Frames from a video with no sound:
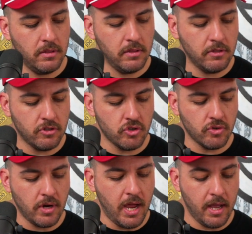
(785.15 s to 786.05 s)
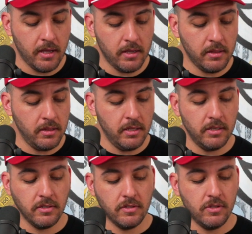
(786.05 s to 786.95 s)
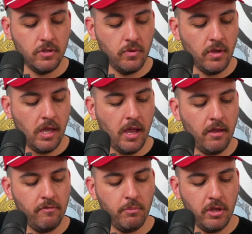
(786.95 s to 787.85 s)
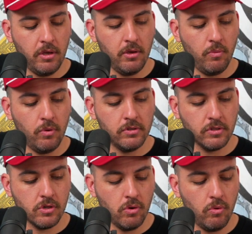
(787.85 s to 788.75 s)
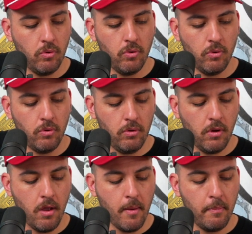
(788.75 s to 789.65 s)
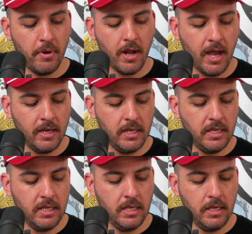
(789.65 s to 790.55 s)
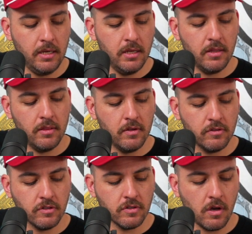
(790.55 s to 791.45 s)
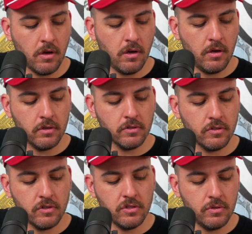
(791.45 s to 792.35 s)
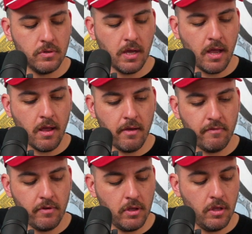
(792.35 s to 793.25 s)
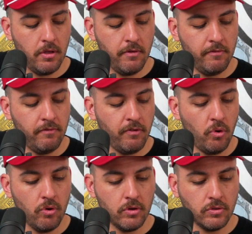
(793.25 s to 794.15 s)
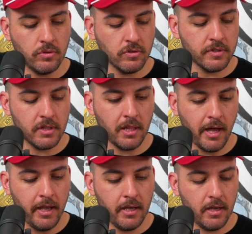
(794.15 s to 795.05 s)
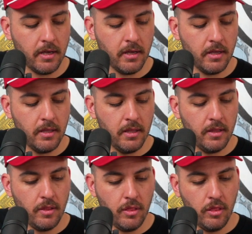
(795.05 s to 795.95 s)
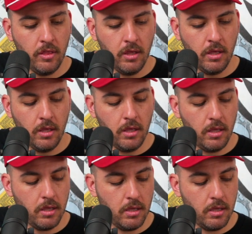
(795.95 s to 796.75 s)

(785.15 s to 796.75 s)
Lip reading: The track list you gave me was cool, but I need the songs to have vocals like the